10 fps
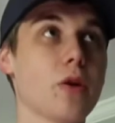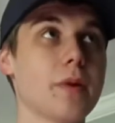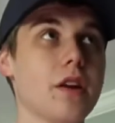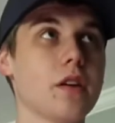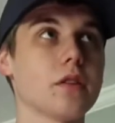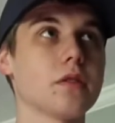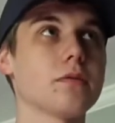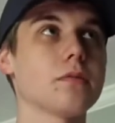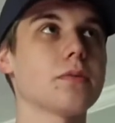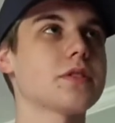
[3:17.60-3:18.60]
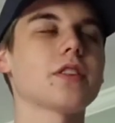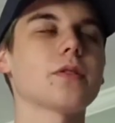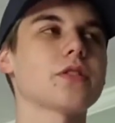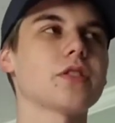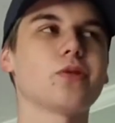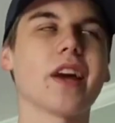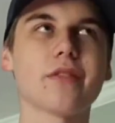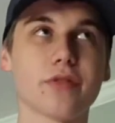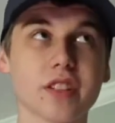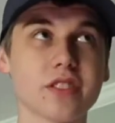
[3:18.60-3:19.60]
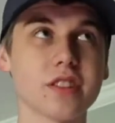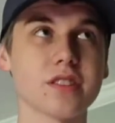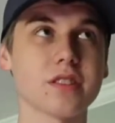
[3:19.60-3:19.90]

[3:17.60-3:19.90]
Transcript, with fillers: be. But seriously, you can't fix it?